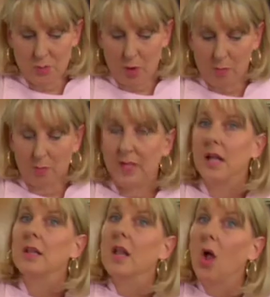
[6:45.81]
you probably,
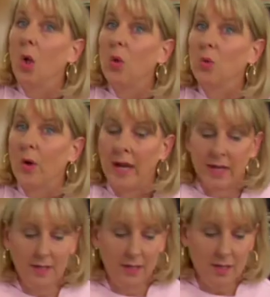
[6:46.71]
a little whole
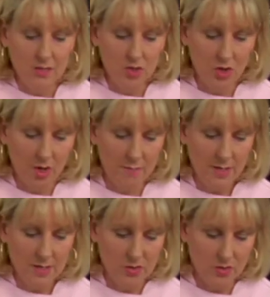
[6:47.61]
grain Dijon
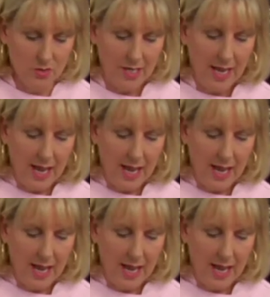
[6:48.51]
mustard.